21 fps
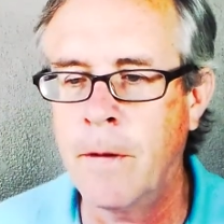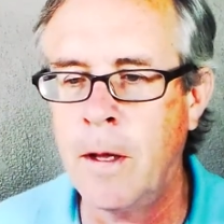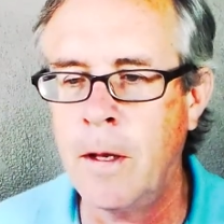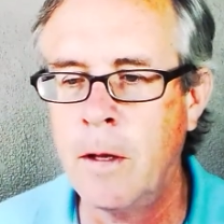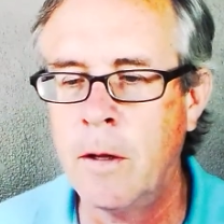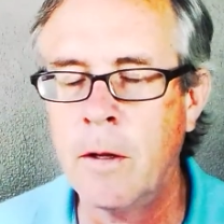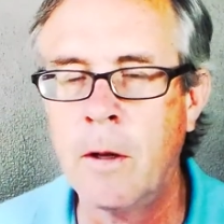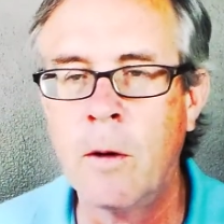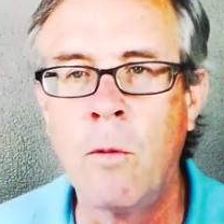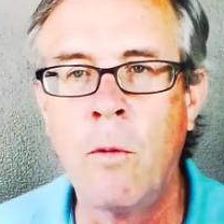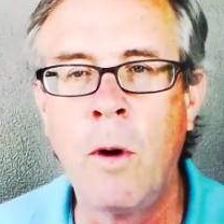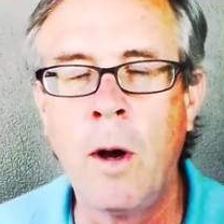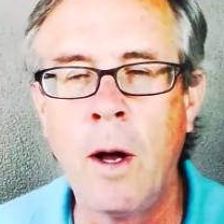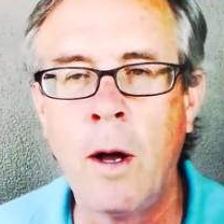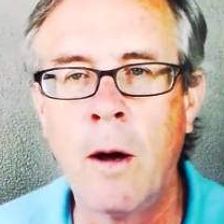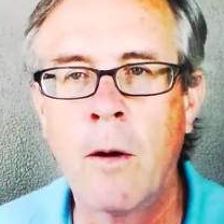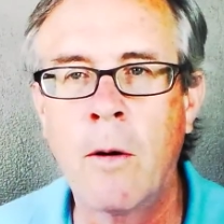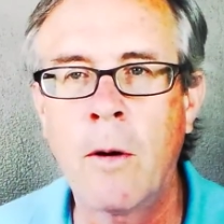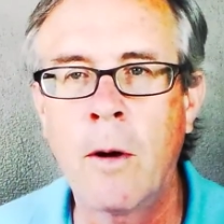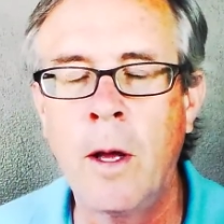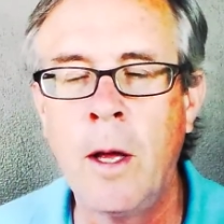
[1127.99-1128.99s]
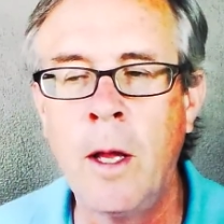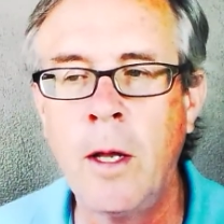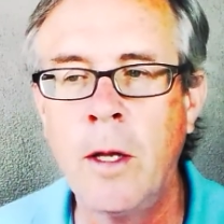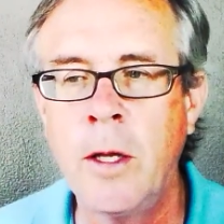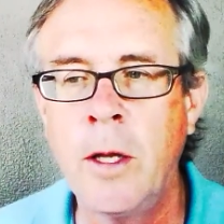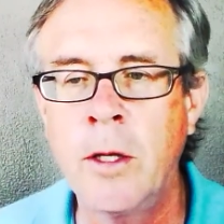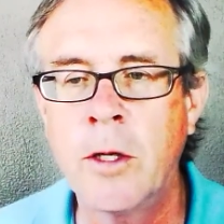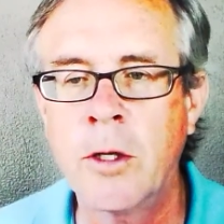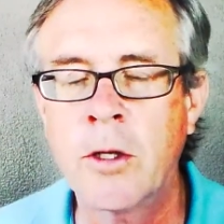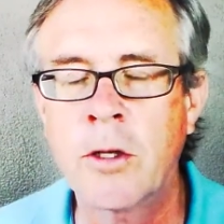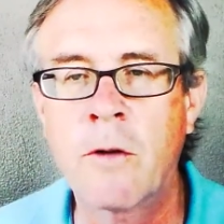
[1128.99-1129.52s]
and you say, wow, and
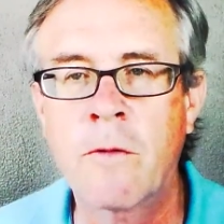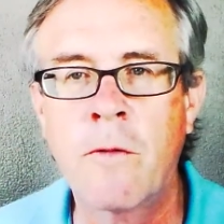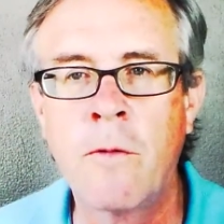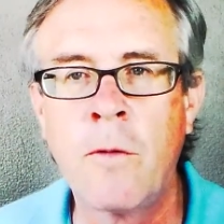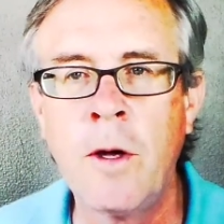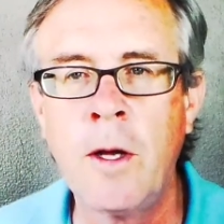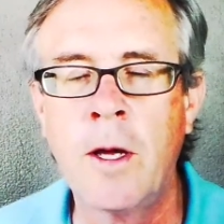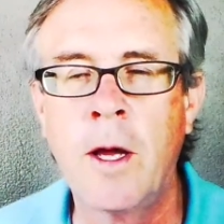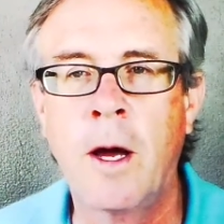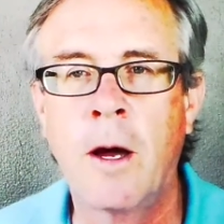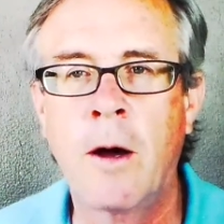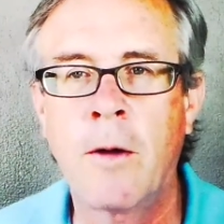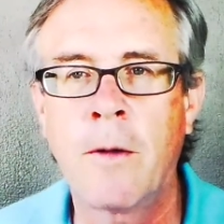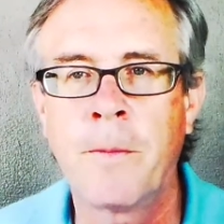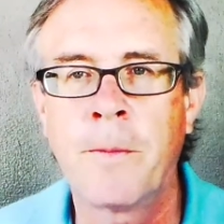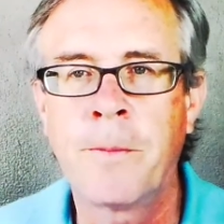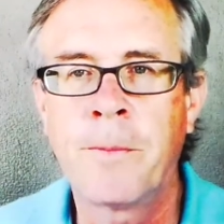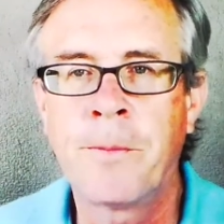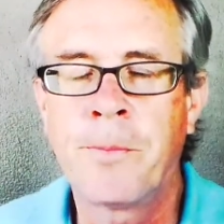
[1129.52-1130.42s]
it's just a freak out.